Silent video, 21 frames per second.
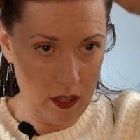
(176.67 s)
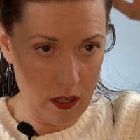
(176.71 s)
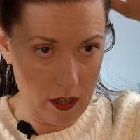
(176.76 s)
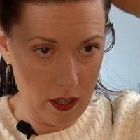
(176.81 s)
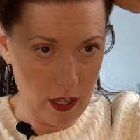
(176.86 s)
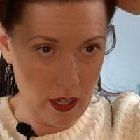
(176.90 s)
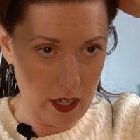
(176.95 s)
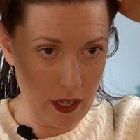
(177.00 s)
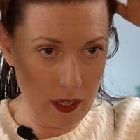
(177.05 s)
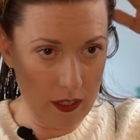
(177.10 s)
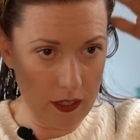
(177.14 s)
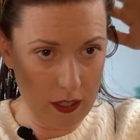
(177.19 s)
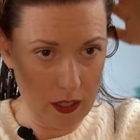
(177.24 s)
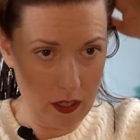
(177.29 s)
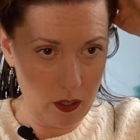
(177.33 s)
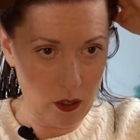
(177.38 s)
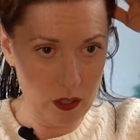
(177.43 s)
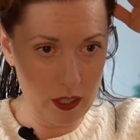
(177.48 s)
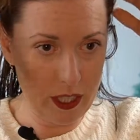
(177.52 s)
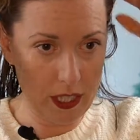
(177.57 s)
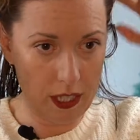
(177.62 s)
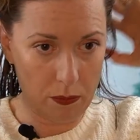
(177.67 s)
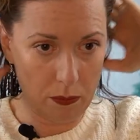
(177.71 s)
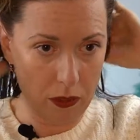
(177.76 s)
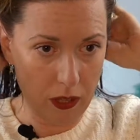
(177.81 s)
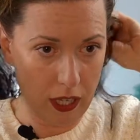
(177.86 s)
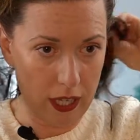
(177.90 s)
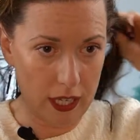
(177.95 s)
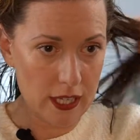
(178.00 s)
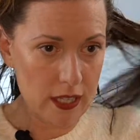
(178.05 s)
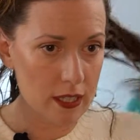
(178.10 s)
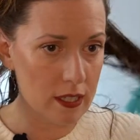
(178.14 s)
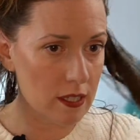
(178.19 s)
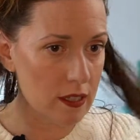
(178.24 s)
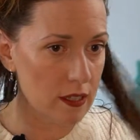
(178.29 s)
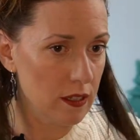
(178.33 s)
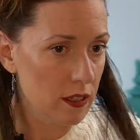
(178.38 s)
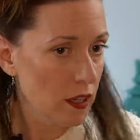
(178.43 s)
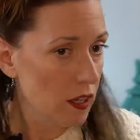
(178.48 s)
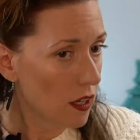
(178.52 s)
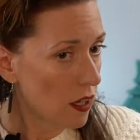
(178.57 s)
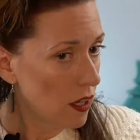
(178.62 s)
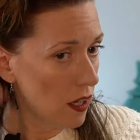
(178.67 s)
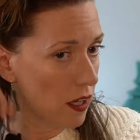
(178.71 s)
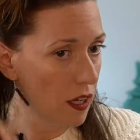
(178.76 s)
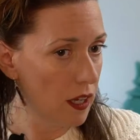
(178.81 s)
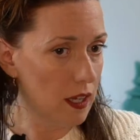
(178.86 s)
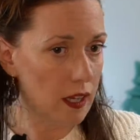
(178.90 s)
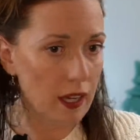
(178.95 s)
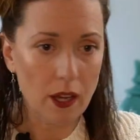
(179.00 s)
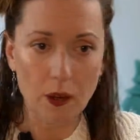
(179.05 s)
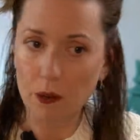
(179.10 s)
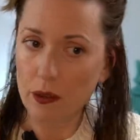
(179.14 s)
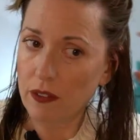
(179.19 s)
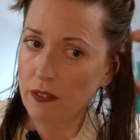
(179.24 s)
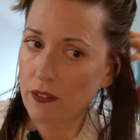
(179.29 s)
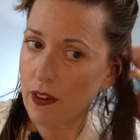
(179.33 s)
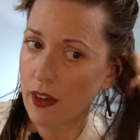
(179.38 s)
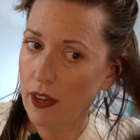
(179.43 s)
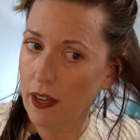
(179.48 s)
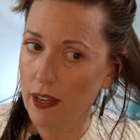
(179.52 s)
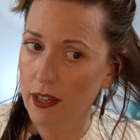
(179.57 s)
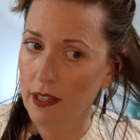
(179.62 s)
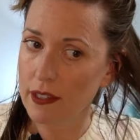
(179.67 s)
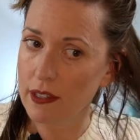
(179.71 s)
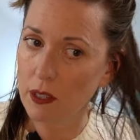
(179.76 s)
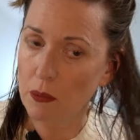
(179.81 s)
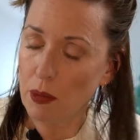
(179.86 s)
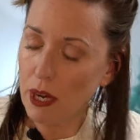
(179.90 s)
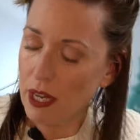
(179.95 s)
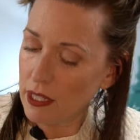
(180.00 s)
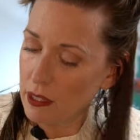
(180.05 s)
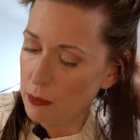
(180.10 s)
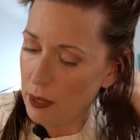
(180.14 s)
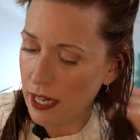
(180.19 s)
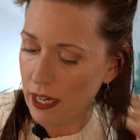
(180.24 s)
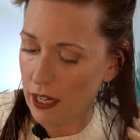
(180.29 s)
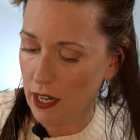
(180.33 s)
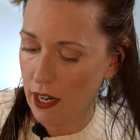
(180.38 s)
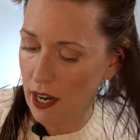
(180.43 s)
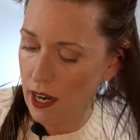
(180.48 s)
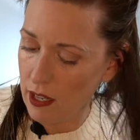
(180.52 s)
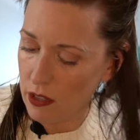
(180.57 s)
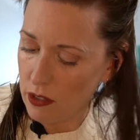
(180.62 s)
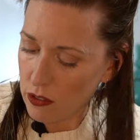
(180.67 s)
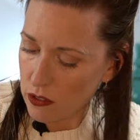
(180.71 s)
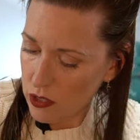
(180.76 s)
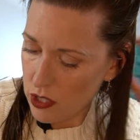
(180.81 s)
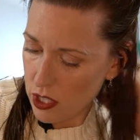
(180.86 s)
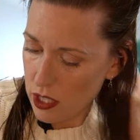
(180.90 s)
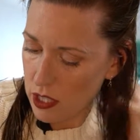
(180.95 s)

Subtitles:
there to hold it in place. And now we've got the bottom hair out.